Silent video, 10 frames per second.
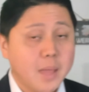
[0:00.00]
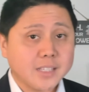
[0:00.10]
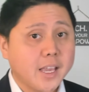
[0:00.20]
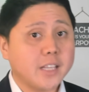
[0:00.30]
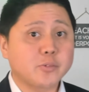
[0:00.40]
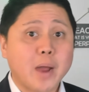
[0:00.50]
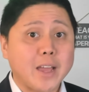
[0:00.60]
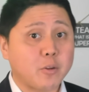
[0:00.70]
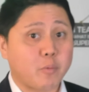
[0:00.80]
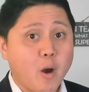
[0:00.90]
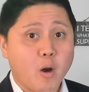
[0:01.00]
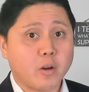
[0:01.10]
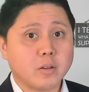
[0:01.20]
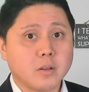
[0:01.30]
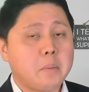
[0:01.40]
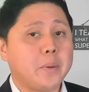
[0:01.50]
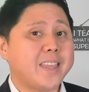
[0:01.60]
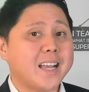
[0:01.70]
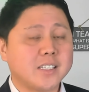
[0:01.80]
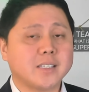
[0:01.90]
not saying it's right or wrong, but
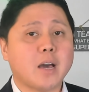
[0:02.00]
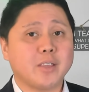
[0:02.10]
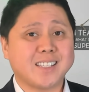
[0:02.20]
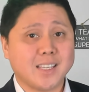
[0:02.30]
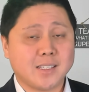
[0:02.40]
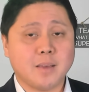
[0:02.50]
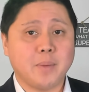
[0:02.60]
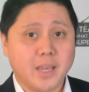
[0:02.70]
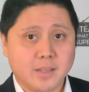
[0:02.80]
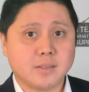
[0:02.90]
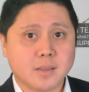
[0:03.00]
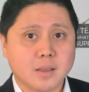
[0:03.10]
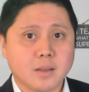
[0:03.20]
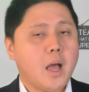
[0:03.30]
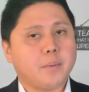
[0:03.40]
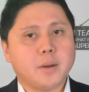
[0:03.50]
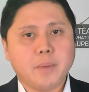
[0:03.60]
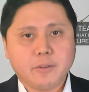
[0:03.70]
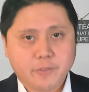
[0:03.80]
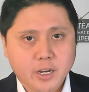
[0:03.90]
that's just how the system is. I'm gonna
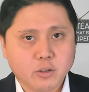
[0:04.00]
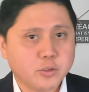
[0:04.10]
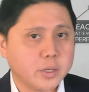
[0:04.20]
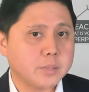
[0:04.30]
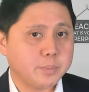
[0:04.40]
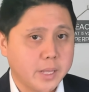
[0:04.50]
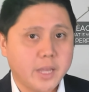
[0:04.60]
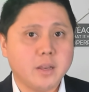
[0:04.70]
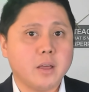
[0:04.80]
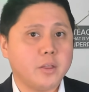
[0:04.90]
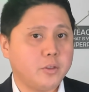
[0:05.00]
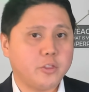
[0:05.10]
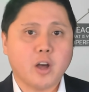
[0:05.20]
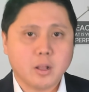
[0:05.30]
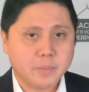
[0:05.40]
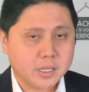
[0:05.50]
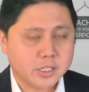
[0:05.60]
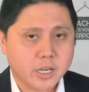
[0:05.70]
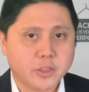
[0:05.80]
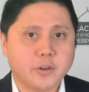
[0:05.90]
make videos to explain the dollar
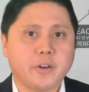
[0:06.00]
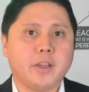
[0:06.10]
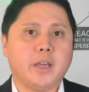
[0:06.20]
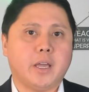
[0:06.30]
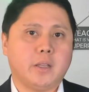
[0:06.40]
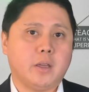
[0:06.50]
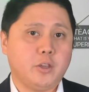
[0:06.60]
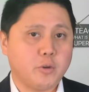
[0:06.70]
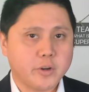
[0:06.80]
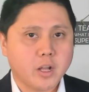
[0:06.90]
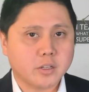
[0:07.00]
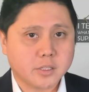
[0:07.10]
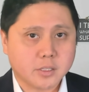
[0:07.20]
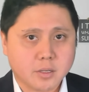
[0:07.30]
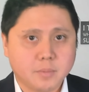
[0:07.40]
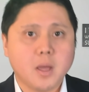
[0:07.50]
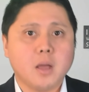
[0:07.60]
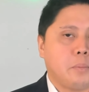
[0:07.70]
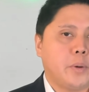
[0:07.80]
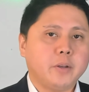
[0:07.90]
milkshake theory and the euro-dollar
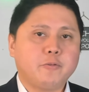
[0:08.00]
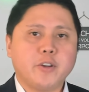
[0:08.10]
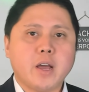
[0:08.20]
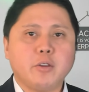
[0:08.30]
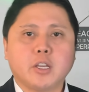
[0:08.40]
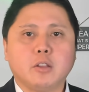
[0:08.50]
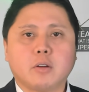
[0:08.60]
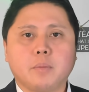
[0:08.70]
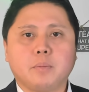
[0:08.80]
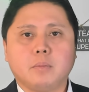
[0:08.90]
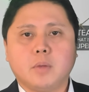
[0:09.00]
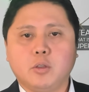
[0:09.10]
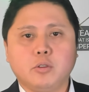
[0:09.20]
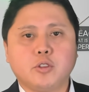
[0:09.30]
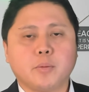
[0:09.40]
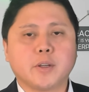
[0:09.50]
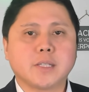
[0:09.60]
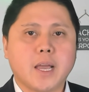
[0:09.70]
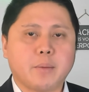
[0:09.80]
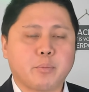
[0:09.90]
system, but for now you can look up YouTubers
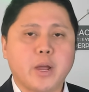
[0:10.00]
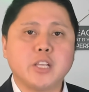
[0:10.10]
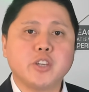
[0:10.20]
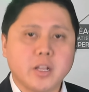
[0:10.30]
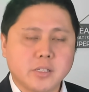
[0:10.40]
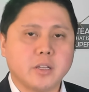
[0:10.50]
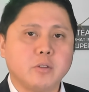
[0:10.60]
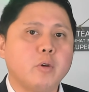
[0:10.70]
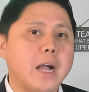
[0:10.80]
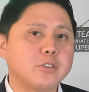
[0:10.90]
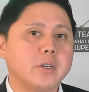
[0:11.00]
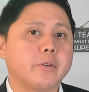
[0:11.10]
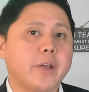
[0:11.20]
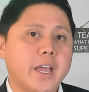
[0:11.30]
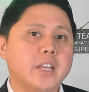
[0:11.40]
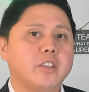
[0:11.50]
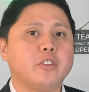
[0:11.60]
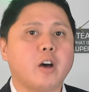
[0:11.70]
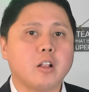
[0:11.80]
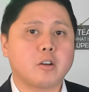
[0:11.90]
like Brent Johnson, who actually created the
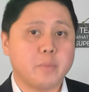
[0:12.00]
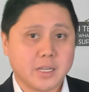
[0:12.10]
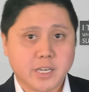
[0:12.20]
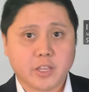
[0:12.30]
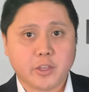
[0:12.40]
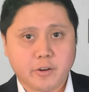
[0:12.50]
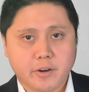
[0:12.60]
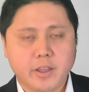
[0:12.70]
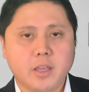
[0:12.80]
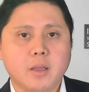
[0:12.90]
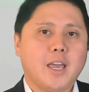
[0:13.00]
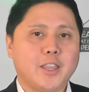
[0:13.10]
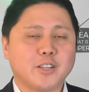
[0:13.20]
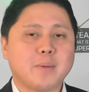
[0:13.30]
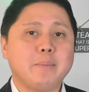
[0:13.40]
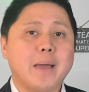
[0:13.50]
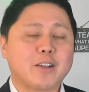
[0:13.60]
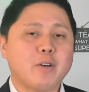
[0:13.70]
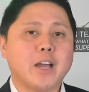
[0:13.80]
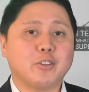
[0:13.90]
dollar milkshake theory. And there's my
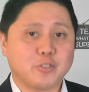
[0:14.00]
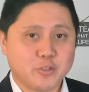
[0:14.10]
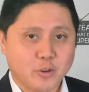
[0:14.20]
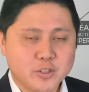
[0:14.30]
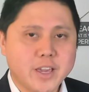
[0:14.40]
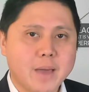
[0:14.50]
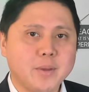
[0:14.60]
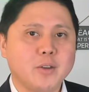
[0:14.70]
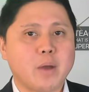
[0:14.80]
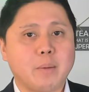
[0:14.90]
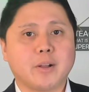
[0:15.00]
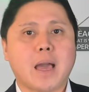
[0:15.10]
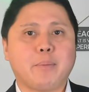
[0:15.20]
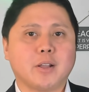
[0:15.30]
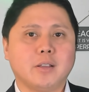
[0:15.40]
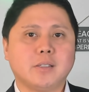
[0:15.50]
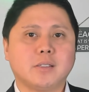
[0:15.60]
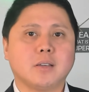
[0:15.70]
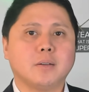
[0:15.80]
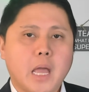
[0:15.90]
macro idol George Gammon, rebel
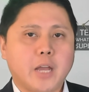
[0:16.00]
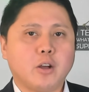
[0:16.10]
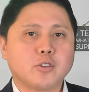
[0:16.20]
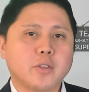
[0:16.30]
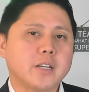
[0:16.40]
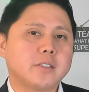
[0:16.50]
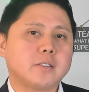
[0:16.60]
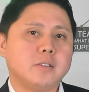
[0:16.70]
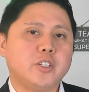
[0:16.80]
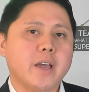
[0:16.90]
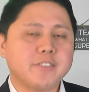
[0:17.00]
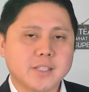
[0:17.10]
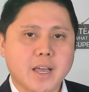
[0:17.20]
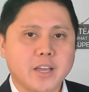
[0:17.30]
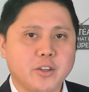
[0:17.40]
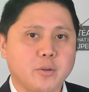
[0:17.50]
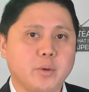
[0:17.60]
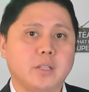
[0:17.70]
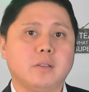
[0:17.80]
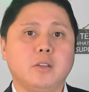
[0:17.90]
capitalist. And also there's Jeff Snyder
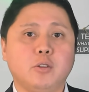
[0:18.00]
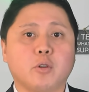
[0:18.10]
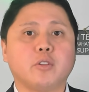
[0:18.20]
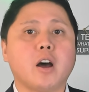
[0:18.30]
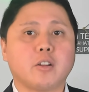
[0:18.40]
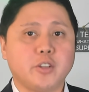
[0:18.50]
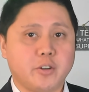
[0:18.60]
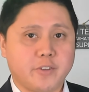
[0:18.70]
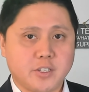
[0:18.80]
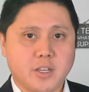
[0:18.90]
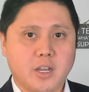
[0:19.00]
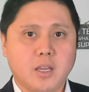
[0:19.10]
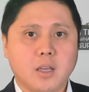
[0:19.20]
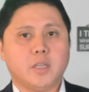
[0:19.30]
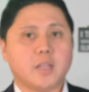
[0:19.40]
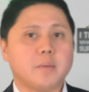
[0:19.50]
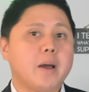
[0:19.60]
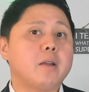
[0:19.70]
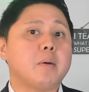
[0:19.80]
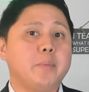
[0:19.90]
with Eurodollar University. Check them
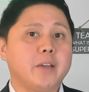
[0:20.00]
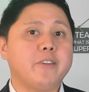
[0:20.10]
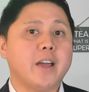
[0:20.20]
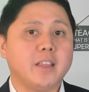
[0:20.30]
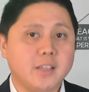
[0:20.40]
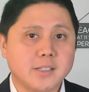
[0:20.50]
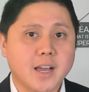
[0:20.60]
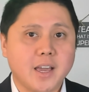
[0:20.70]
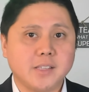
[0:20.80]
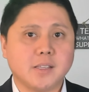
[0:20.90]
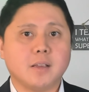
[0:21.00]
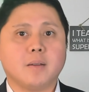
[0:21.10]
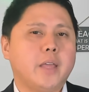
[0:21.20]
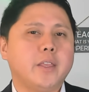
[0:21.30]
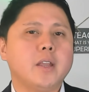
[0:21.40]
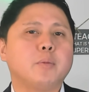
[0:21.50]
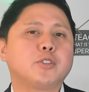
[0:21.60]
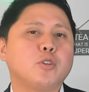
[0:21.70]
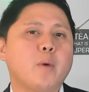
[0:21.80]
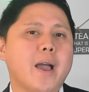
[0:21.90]
out, I'm a big fan of these guys. And then number
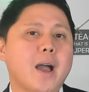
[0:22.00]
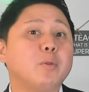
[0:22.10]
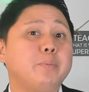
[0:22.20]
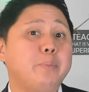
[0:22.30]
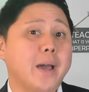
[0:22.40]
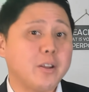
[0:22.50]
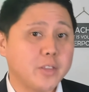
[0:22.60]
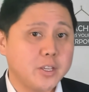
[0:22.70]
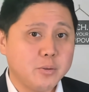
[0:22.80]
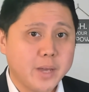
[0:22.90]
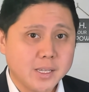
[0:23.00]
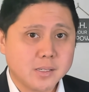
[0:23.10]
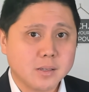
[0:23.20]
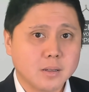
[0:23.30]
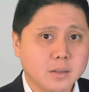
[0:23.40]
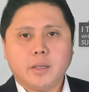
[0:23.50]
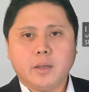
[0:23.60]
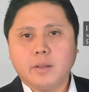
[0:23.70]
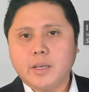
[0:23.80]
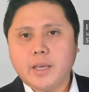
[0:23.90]
two, why I would bet on the US.
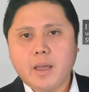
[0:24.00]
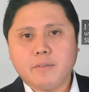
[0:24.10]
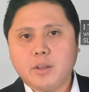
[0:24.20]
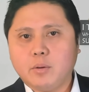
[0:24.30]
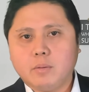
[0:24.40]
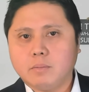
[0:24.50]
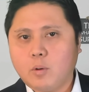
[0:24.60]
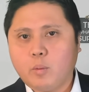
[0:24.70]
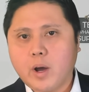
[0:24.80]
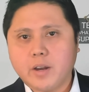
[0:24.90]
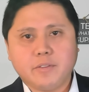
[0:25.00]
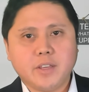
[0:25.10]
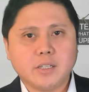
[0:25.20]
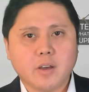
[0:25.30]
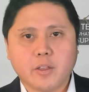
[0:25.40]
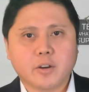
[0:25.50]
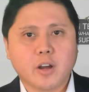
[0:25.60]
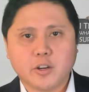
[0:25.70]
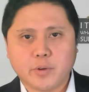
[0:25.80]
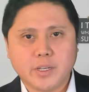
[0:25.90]
Nearly every one of these other
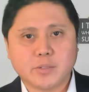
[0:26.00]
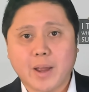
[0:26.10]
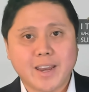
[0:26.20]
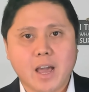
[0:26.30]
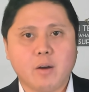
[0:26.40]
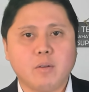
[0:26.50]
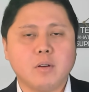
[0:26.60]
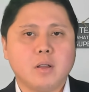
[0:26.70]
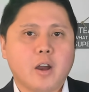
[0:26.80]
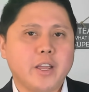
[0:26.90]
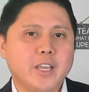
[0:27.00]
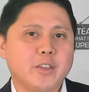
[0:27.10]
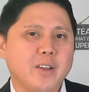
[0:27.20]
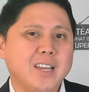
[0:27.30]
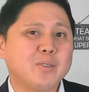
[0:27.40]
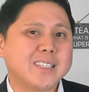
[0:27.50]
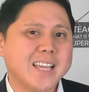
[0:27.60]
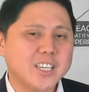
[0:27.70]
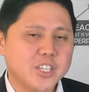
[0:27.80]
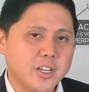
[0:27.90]
countries right now are either in
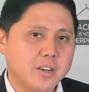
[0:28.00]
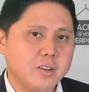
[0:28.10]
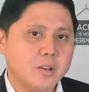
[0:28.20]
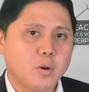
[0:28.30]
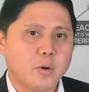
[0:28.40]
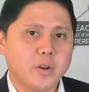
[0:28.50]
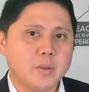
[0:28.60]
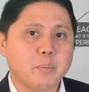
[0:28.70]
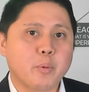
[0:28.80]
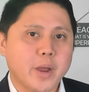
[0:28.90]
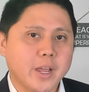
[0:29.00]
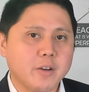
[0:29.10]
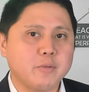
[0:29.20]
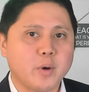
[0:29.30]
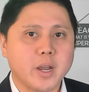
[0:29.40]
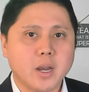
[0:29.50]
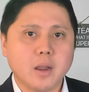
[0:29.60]
recession or in the brink of one.